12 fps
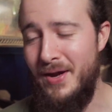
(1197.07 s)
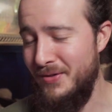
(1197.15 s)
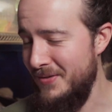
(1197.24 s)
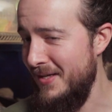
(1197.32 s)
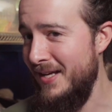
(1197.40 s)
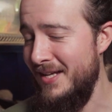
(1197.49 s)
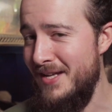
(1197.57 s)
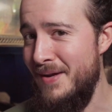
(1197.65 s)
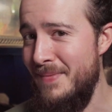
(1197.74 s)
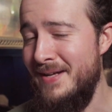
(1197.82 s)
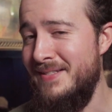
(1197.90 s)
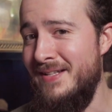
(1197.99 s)
I do think
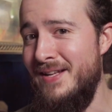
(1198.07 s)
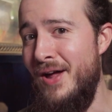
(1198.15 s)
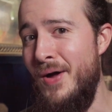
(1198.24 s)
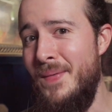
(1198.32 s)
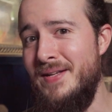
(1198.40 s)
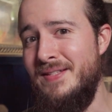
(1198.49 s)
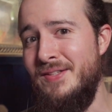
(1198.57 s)
it makes it always